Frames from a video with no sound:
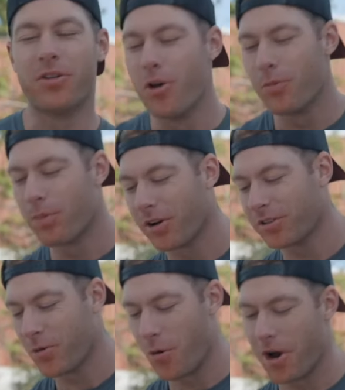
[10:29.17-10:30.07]
toothbrush
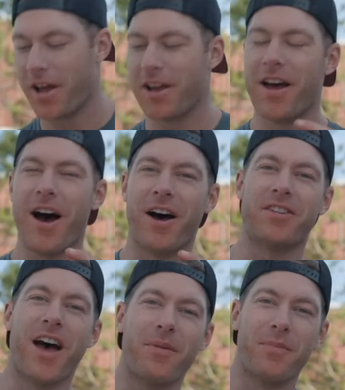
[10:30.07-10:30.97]
on one end, a
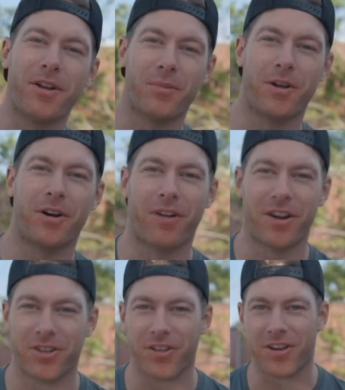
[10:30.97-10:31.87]
10 millimeter
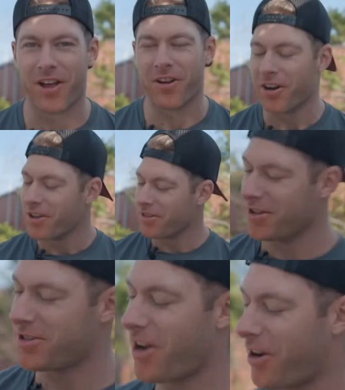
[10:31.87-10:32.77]
wrench on the other.
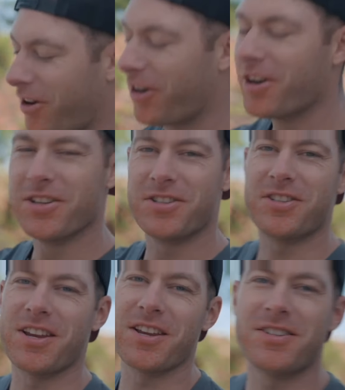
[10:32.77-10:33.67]
This sucker,
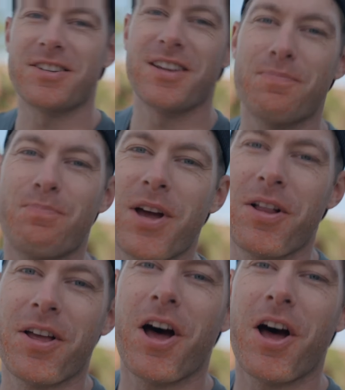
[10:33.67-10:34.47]
CNC billet